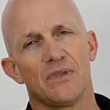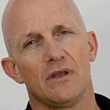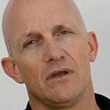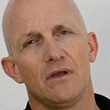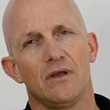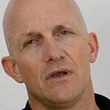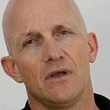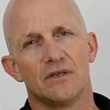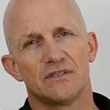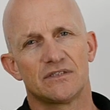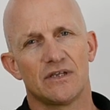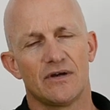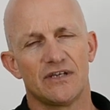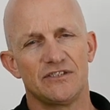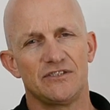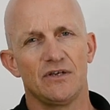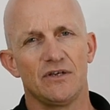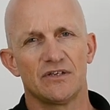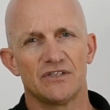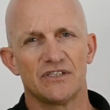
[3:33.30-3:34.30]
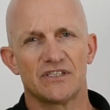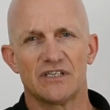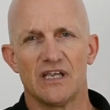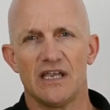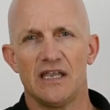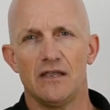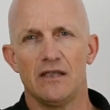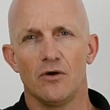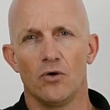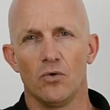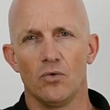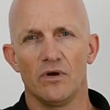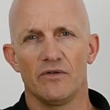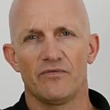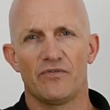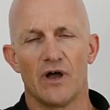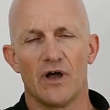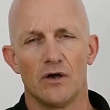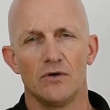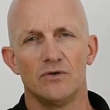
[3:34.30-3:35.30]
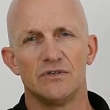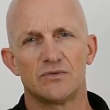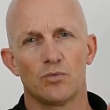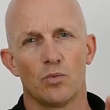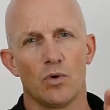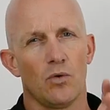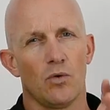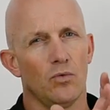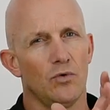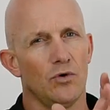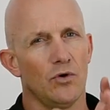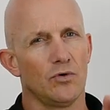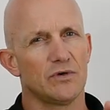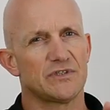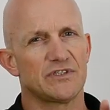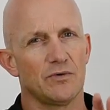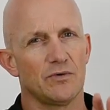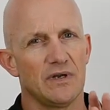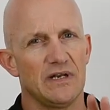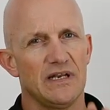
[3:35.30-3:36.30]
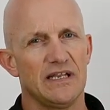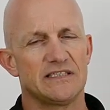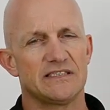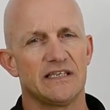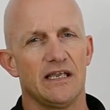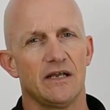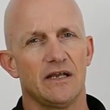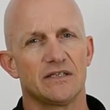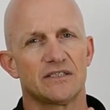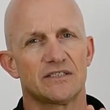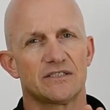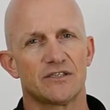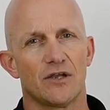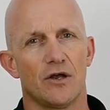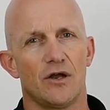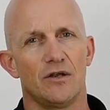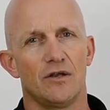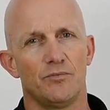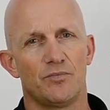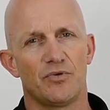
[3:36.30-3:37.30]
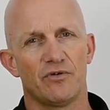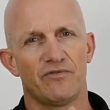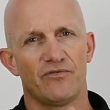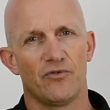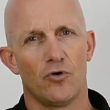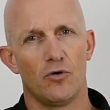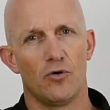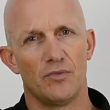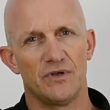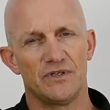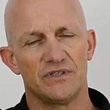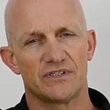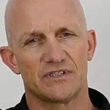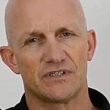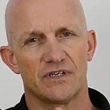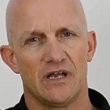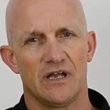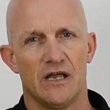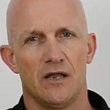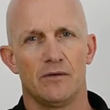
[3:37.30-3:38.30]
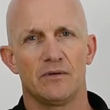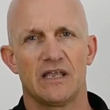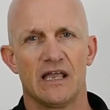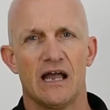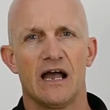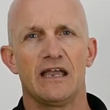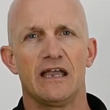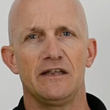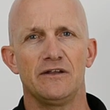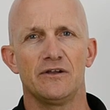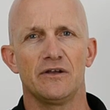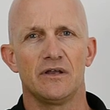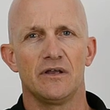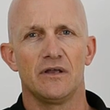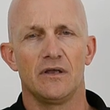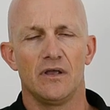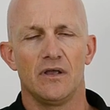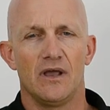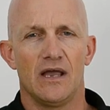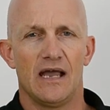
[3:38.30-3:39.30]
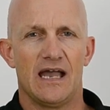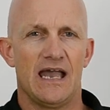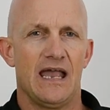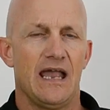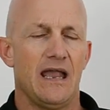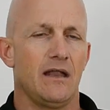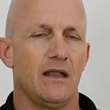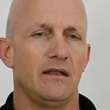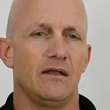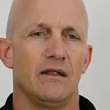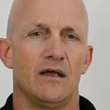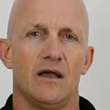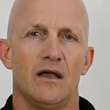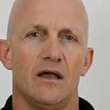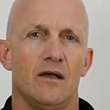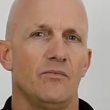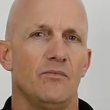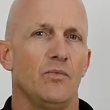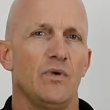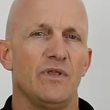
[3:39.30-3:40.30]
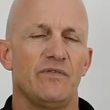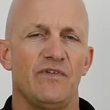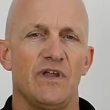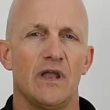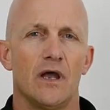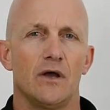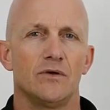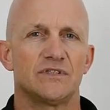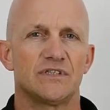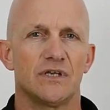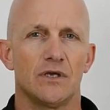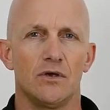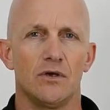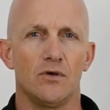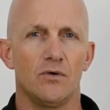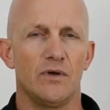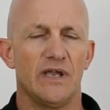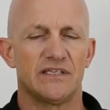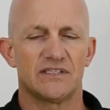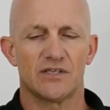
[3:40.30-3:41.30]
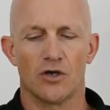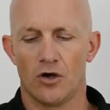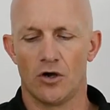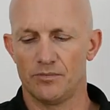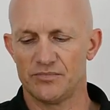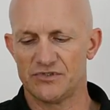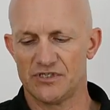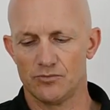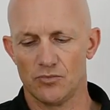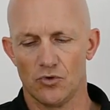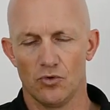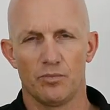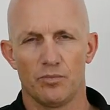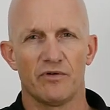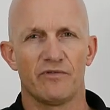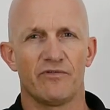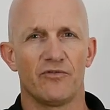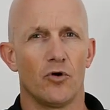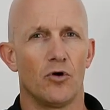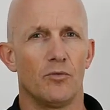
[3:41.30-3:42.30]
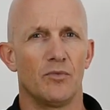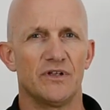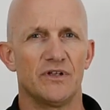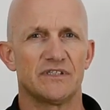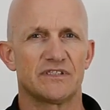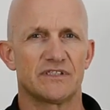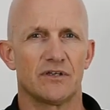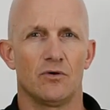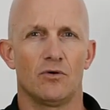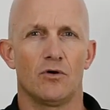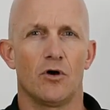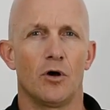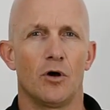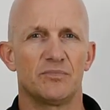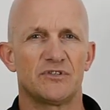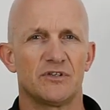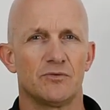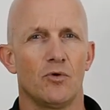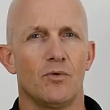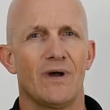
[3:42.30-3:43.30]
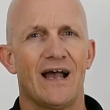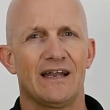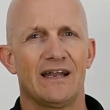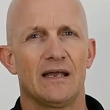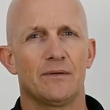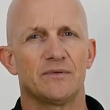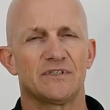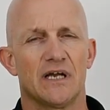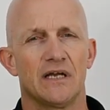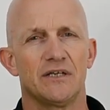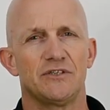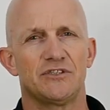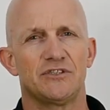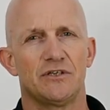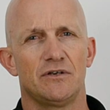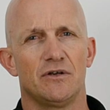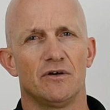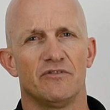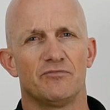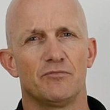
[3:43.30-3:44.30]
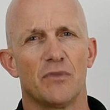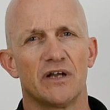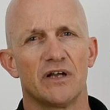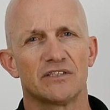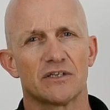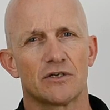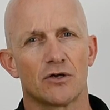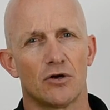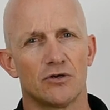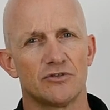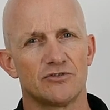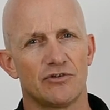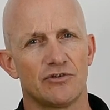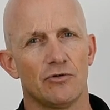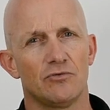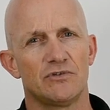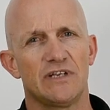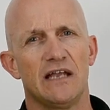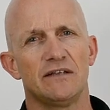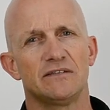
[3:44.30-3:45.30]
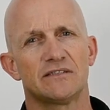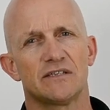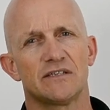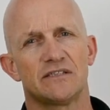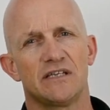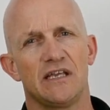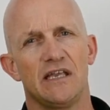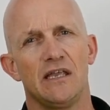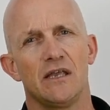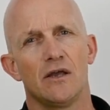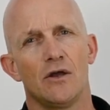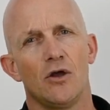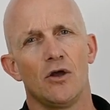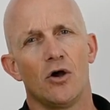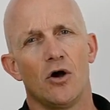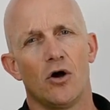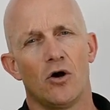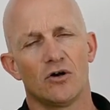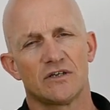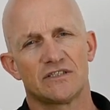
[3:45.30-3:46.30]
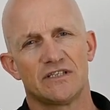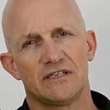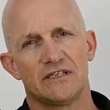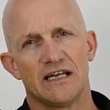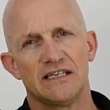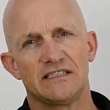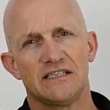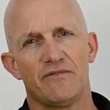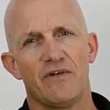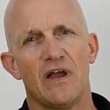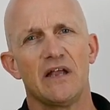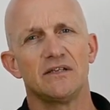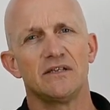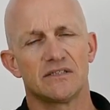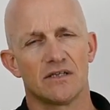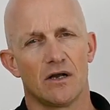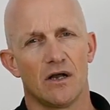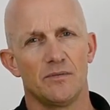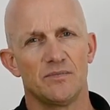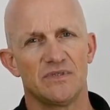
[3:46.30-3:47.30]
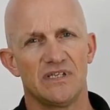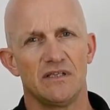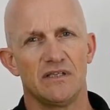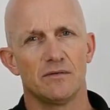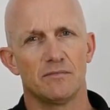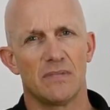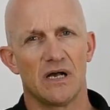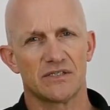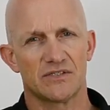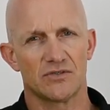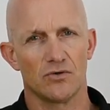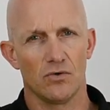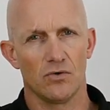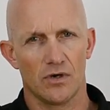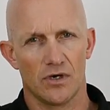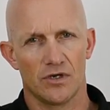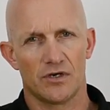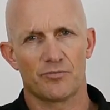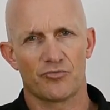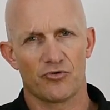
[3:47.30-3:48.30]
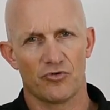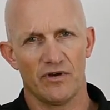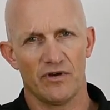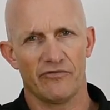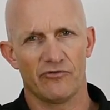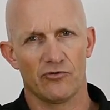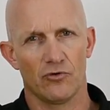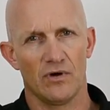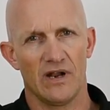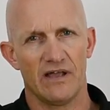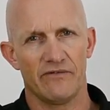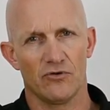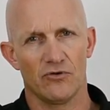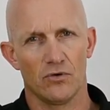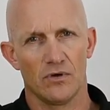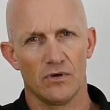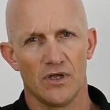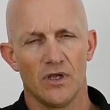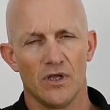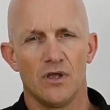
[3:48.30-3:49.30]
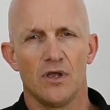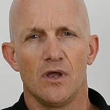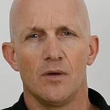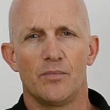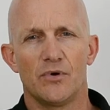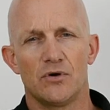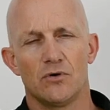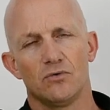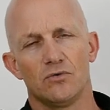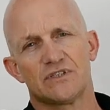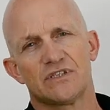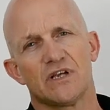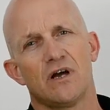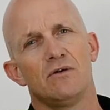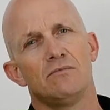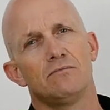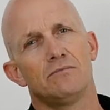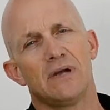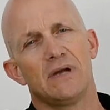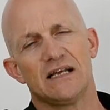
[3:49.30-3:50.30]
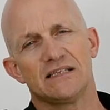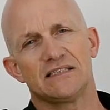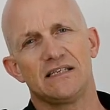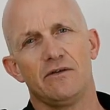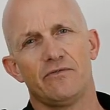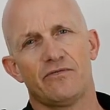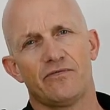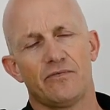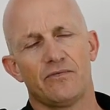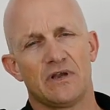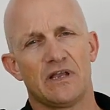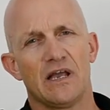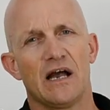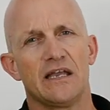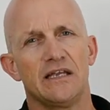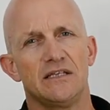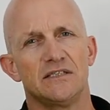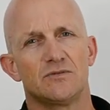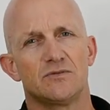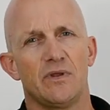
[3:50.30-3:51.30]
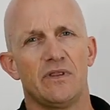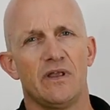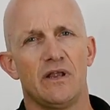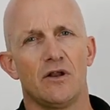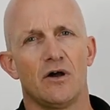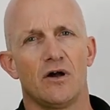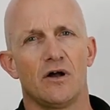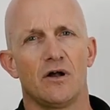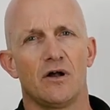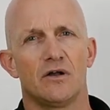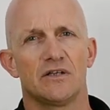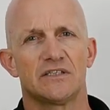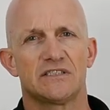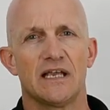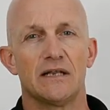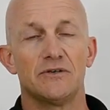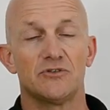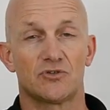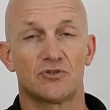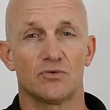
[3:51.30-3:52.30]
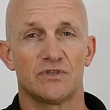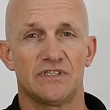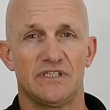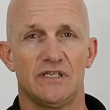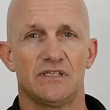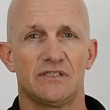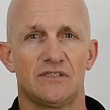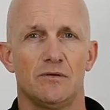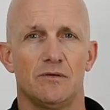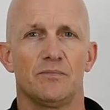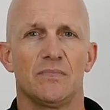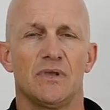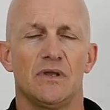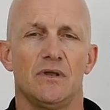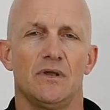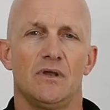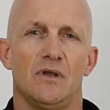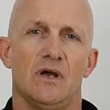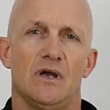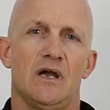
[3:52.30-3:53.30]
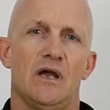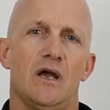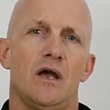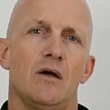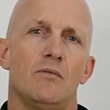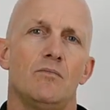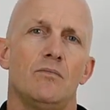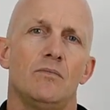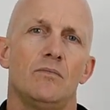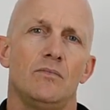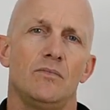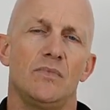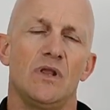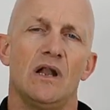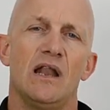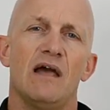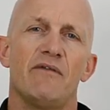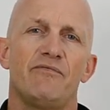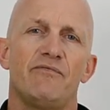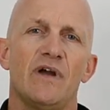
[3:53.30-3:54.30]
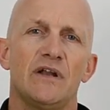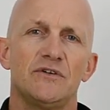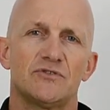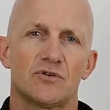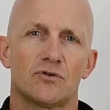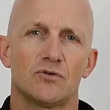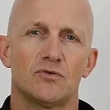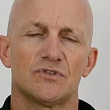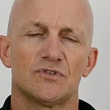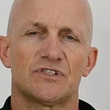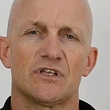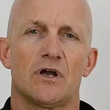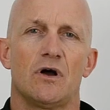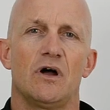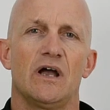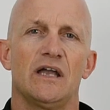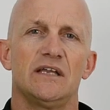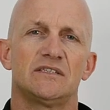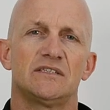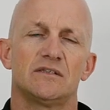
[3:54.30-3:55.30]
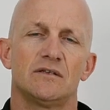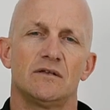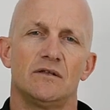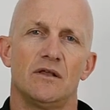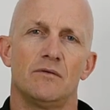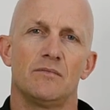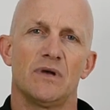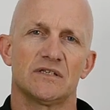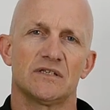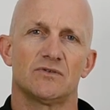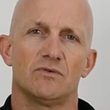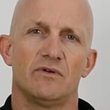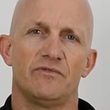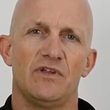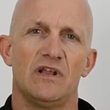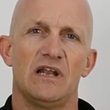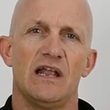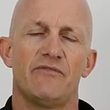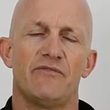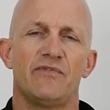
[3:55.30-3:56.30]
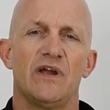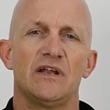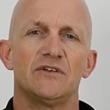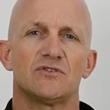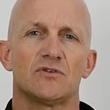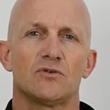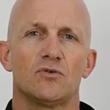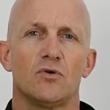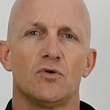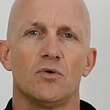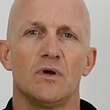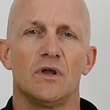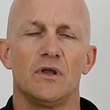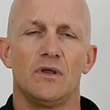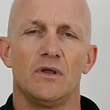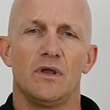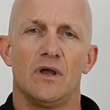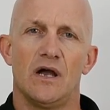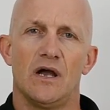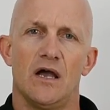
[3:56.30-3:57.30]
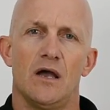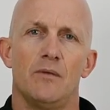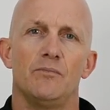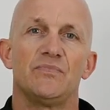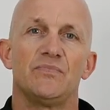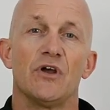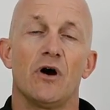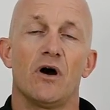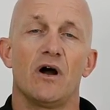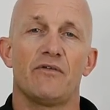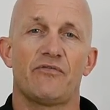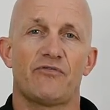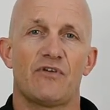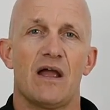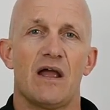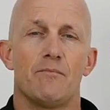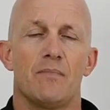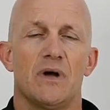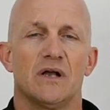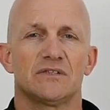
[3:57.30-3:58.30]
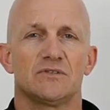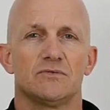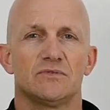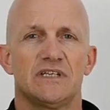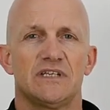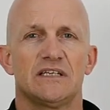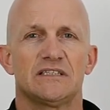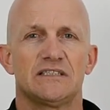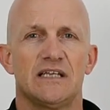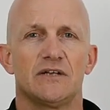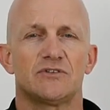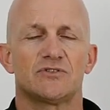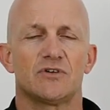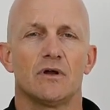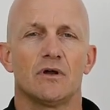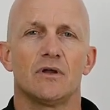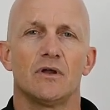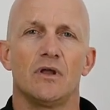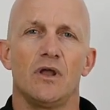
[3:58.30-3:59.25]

So as you can see, all of those will look to elicit a certain performance gain, and with VO2, it's optimal performance or optimal adaptation of mitochondrial density, oxidative enzymes in the muscle at a peripheral level, but also massive gains within our central system. Your left ventricle size, the muscle of your left ventricle, diaphragm muscles, etc.